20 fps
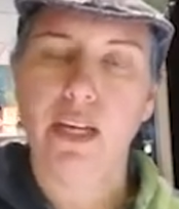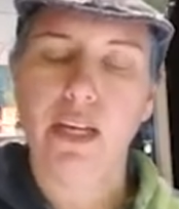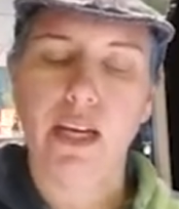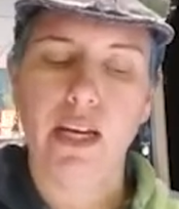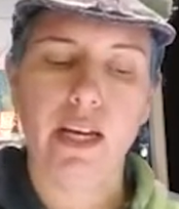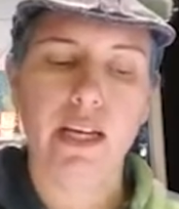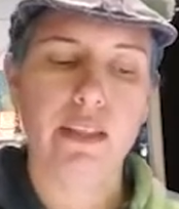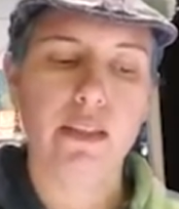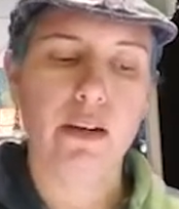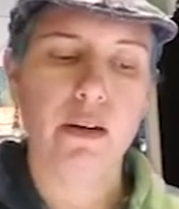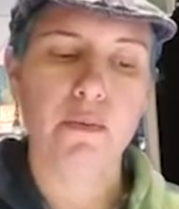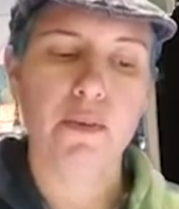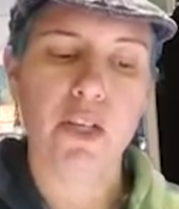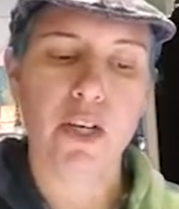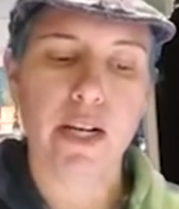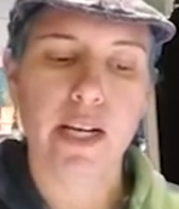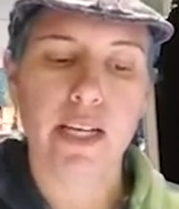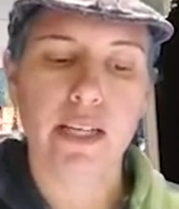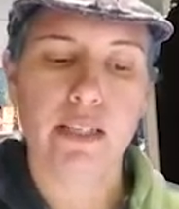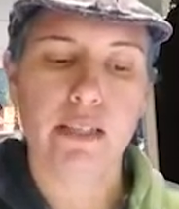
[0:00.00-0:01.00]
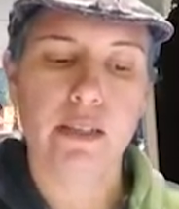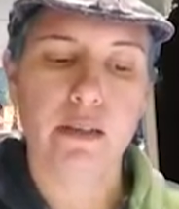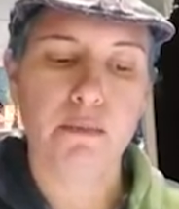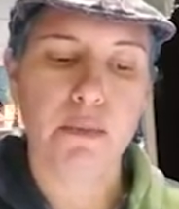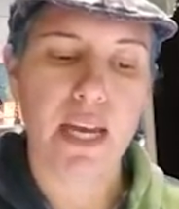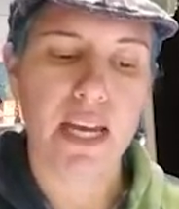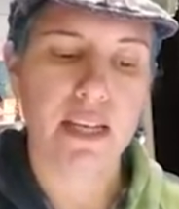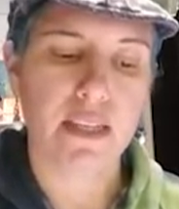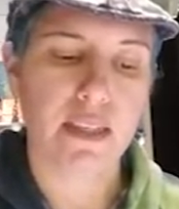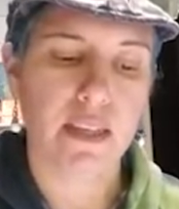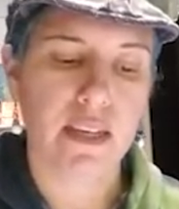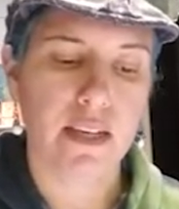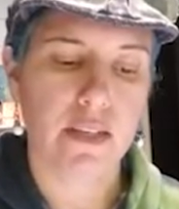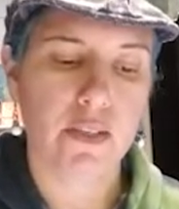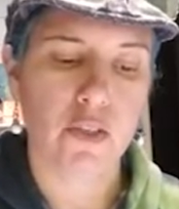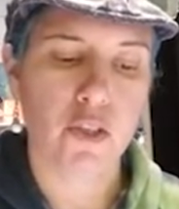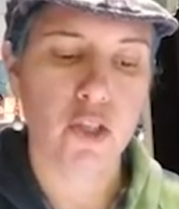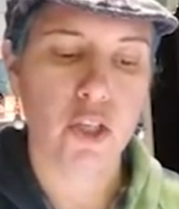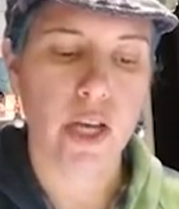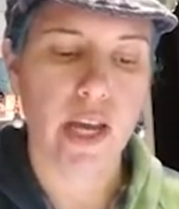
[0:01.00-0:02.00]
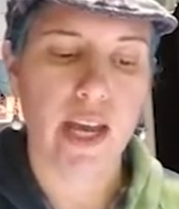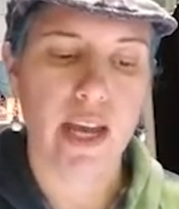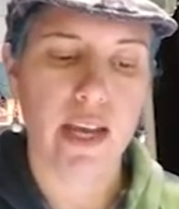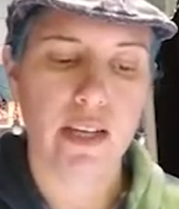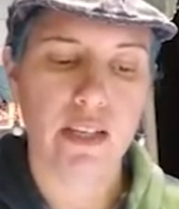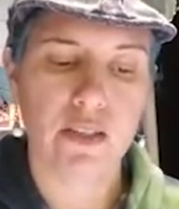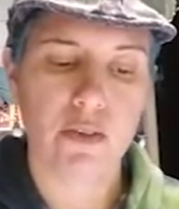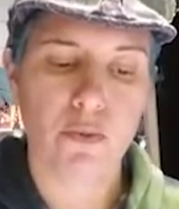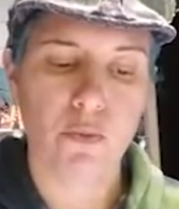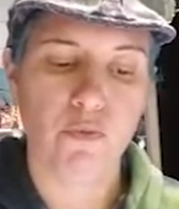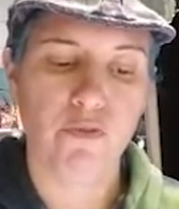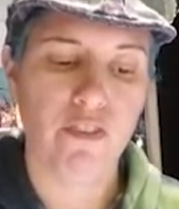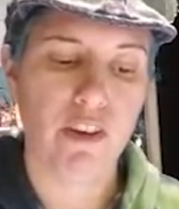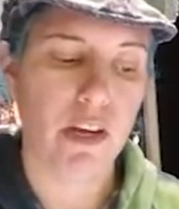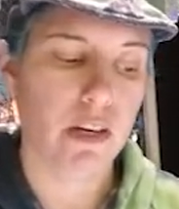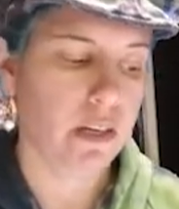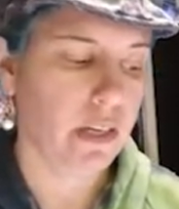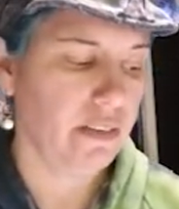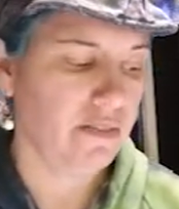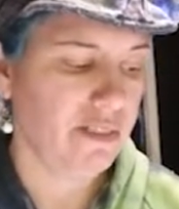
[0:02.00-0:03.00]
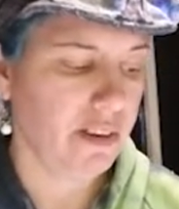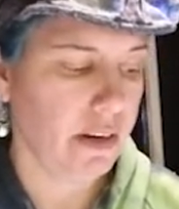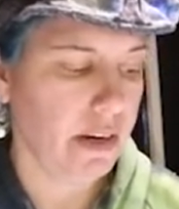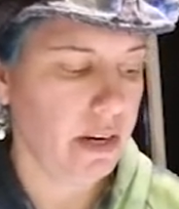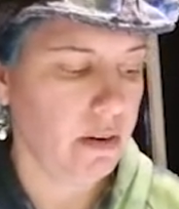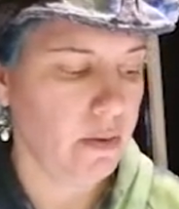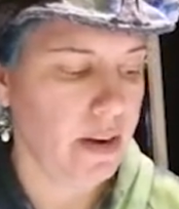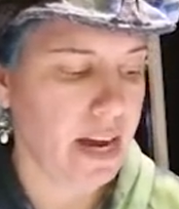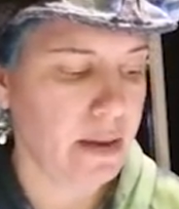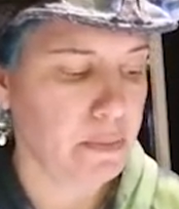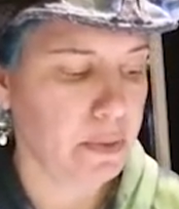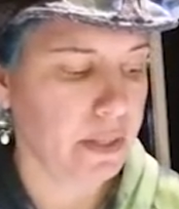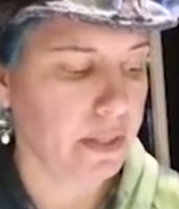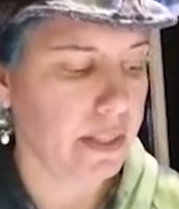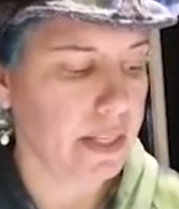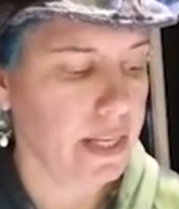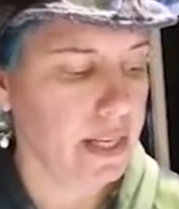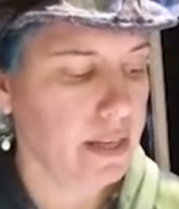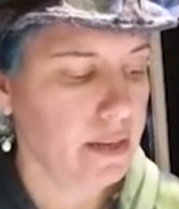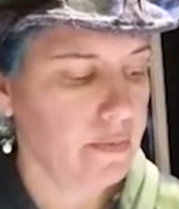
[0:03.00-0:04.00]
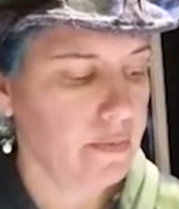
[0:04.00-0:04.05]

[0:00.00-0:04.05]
and they're trying to make things change very, very rapidly.